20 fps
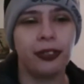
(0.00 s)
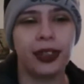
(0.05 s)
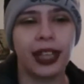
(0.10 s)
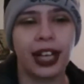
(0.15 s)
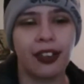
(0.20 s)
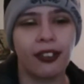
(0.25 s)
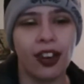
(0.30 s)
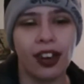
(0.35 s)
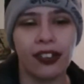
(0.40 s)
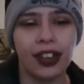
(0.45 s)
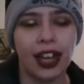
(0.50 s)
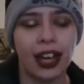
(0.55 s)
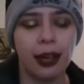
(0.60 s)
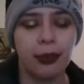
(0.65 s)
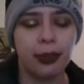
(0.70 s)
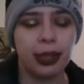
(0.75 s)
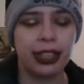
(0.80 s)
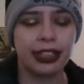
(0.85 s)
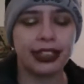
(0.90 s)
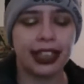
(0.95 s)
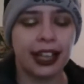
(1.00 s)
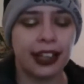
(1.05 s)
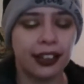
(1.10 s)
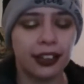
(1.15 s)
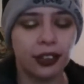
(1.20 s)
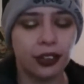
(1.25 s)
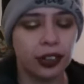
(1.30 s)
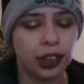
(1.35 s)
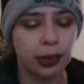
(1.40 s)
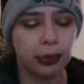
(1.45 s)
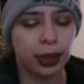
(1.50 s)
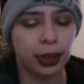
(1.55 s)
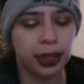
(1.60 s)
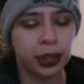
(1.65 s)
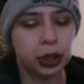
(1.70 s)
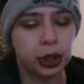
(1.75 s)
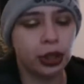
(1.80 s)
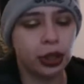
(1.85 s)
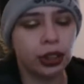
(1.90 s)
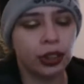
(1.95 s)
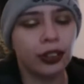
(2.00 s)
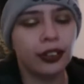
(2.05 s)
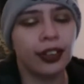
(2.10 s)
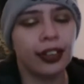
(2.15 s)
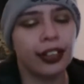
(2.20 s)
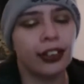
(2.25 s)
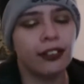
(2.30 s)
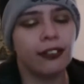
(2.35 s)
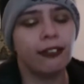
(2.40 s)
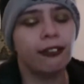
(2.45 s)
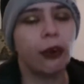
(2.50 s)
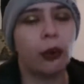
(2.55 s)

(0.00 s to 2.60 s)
when I read that because I could only picture, like,